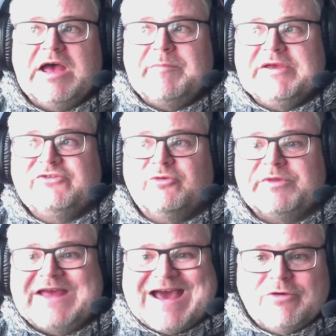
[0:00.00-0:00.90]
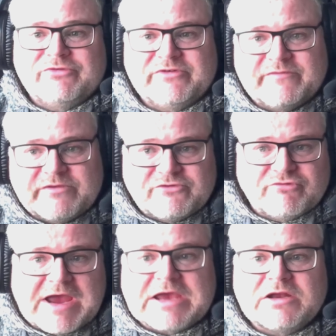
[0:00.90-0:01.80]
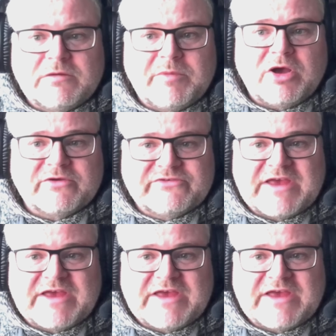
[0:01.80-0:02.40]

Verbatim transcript: I picked up the House of the Dragon box